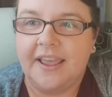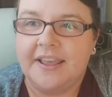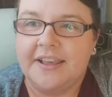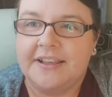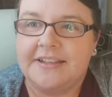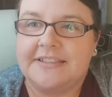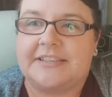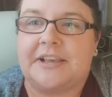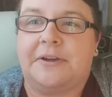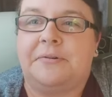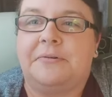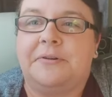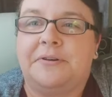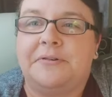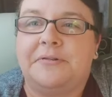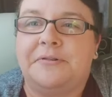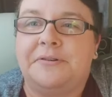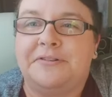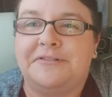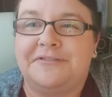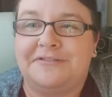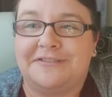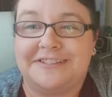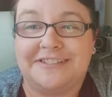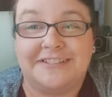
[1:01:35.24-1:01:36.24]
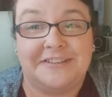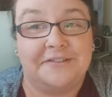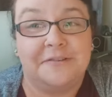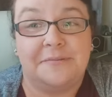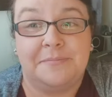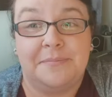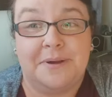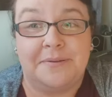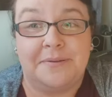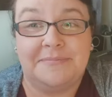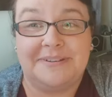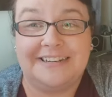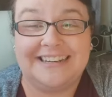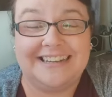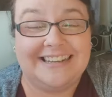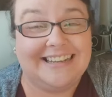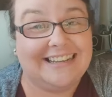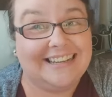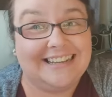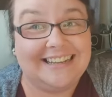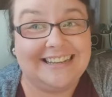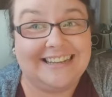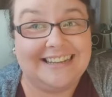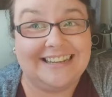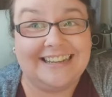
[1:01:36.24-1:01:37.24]
Sewing Quarter has all my money.
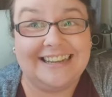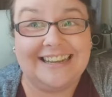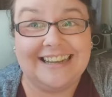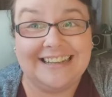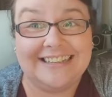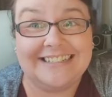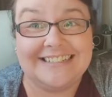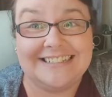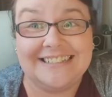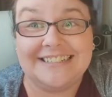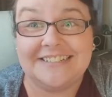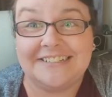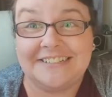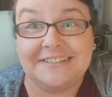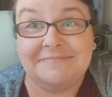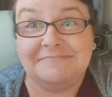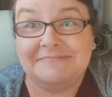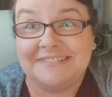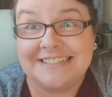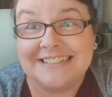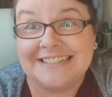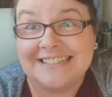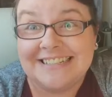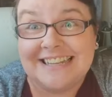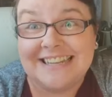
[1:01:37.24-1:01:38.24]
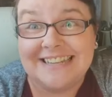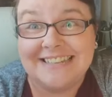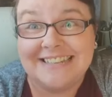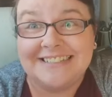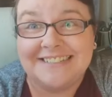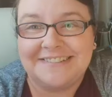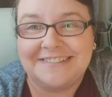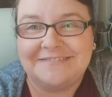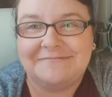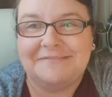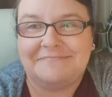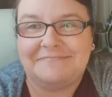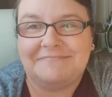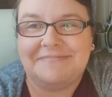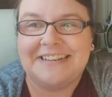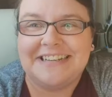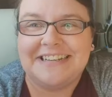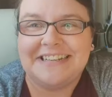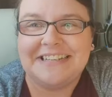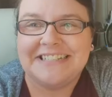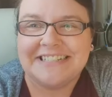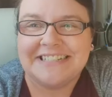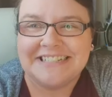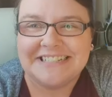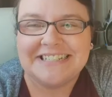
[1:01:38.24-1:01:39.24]
It did in the sales with
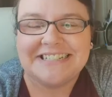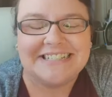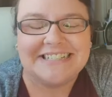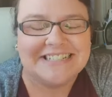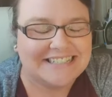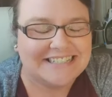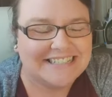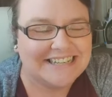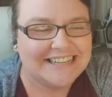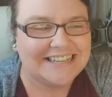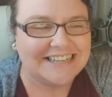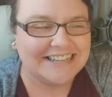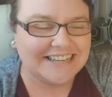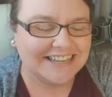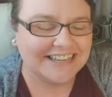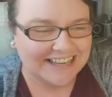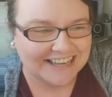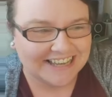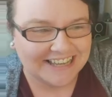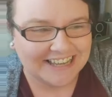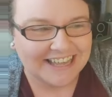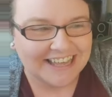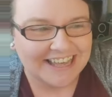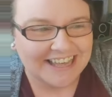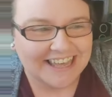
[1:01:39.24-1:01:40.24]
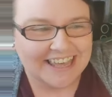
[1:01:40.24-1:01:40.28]
me too. So yeah,